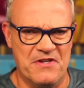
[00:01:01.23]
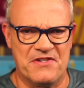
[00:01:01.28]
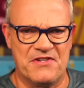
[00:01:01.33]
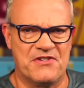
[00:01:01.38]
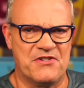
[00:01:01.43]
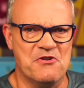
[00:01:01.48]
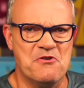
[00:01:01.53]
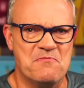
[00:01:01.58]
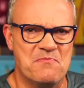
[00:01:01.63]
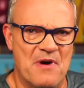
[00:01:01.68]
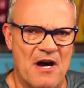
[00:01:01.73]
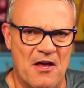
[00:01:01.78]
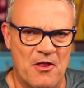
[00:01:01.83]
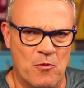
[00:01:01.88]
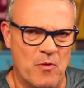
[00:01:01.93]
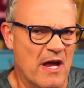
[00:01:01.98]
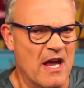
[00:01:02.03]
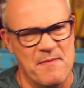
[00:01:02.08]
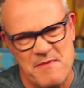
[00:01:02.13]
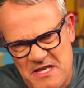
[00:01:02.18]
this suit, by the
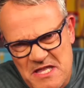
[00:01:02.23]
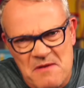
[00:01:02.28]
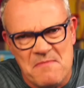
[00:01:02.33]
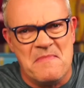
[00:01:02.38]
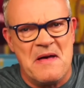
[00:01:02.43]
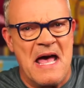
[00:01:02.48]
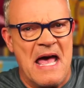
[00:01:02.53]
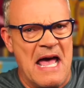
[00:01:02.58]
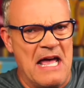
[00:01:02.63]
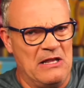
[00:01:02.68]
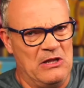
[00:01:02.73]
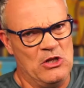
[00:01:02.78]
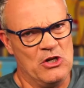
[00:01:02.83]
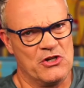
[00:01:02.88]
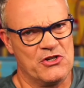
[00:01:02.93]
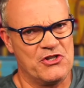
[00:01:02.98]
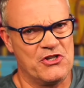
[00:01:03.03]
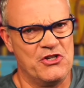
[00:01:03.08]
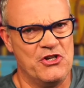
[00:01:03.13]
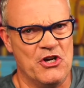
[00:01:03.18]
way? I mean, the man
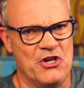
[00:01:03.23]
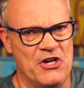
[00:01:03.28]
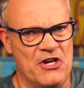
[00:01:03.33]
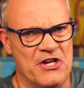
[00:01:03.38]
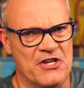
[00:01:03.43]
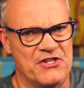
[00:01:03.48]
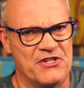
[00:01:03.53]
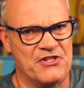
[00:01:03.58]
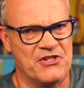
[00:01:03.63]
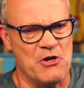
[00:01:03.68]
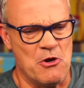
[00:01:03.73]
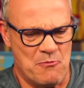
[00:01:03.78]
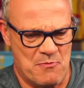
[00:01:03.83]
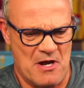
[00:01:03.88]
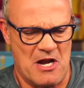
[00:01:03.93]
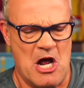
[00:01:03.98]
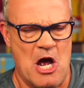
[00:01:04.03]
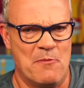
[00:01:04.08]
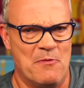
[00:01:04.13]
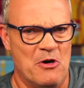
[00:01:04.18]
looks good in a suit,
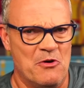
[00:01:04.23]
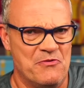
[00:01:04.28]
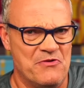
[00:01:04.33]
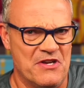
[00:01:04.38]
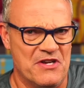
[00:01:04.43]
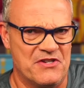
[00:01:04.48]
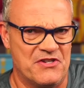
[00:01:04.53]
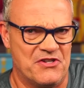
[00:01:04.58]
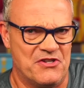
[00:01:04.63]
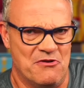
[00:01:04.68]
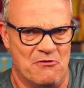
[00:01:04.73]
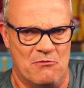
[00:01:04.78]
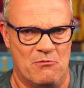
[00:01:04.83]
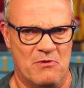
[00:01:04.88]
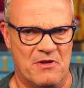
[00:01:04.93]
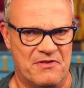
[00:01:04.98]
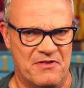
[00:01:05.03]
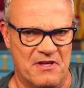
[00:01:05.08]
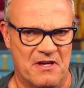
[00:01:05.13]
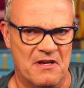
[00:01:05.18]
but how about this suit
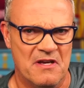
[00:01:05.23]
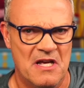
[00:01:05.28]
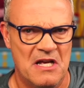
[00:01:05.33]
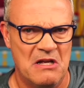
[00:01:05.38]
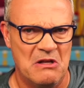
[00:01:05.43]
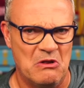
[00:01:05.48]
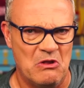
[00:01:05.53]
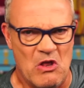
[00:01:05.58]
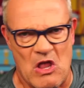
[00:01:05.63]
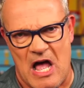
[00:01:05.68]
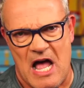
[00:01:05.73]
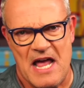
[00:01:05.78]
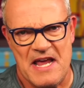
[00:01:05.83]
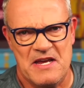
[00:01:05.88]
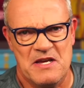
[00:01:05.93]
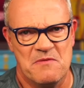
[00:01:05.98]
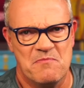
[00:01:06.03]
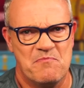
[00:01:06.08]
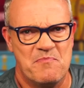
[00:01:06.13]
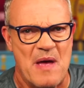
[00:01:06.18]
with the
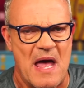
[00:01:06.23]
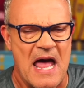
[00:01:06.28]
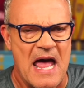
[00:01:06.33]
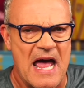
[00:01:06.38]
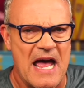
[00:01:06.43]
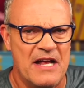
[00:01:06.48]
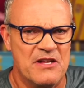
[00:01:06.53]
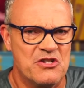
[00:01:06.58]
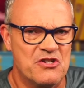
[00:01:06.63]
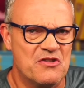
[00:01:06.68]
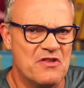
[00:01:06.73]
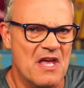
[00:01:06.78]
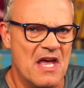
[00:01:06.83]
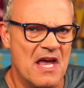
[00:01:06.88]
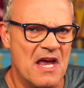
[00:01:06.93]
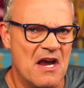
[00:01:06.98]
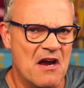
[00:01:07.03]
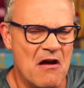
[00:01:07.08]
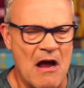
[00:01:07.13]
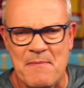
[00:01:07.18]
lion badge
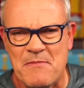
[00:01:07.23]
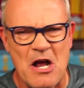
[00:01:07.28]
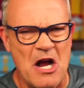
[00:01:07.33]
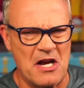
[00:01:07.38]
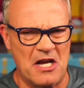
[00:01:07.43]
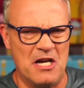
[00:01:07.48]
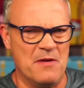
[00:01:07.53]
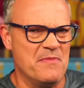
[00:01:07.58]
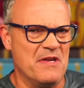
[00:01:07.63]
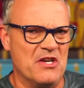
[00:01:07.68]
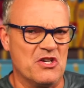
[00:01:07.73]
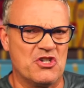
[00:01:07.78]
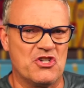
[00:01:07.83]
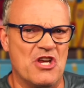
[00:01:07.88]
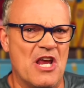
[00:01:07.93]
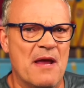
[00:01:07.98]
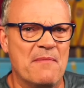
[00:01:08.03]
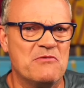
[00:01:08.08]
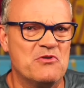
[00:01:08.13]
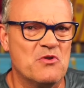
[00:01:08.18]
there? I'm not going to be
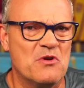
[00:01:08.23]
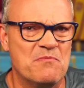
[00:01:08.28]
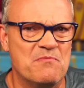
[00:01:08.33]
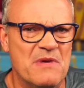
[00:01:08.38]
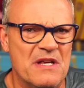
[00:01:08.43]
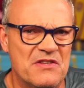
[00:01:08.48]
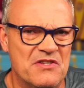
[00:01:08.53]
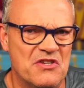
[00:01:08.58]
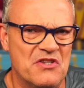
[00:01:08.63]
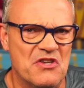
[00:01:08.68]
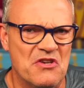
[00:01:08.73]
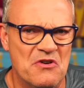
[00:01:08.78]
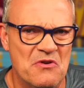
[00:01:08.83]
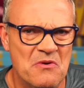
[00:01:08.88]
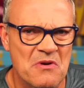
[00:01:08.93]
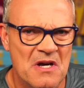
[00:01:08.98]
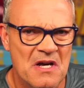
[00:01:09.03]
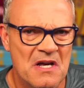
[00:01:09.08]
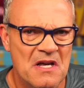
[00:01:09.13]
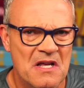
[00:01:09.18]
ashamed to admit to
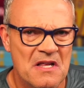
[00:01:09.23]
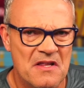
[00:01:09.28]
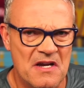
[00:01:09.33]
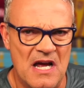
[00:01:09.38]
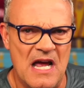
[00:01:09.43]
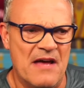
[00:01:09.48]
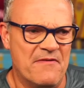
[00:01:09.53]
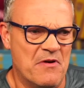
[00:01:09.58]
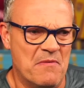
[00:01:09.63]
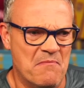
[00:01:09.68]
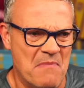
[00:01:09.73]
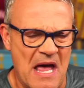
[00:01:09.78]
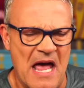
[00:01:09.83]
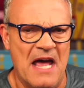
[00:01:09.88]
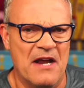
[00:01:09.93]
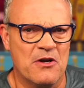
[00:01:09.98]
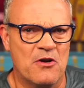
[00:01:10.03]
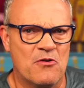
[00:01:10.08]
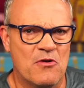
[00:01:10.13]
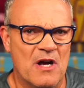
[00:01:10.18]
you that I have a
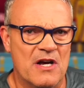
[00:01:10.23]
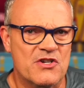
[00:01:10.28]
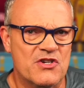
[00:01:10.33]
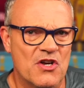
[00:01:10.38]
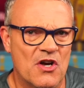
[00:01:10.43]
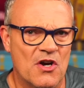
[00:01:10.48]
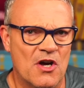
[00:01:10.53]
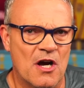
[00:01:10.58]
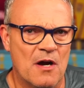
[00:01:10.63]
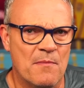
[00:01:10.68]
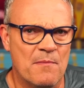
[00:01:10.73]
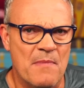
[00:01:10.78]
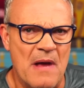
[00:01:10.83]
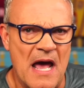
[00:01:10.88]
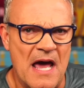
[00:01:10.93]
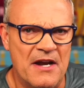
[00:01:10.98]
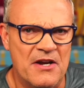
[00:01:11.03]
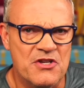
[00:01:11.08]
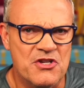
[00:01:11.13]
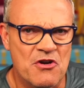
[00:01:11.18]
man crush on our
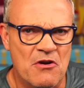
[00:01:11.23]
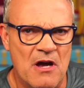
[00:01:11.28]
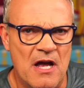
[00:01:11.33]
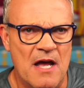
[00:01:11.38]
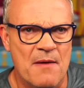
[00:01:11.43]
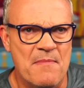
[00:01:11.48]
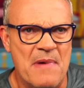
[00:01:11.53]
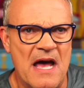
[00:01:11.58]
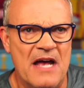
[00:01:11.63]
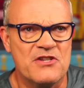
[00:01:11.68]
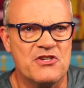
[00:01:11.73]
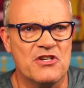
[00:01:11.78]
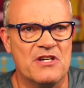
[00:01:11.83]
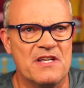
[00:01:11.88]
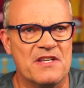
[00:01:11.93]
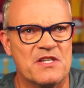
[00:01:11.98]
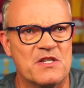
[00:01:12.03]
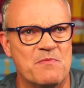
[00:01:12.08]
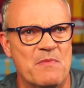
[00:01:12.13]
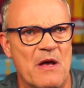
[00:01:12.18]
manager. I imagine
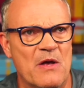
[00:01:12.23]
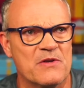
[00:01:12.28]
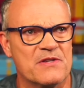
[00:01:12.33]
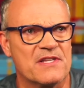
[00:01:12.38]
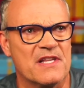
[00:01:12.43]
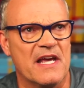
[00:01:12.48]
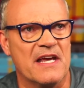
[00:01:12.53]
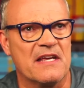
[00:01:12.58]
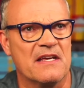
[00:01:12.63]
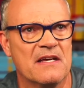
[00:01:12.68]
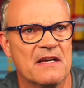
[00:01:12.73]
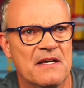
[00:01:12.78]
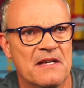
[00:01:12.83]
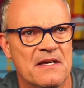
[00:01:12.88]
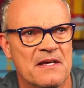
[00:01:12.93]
he smells like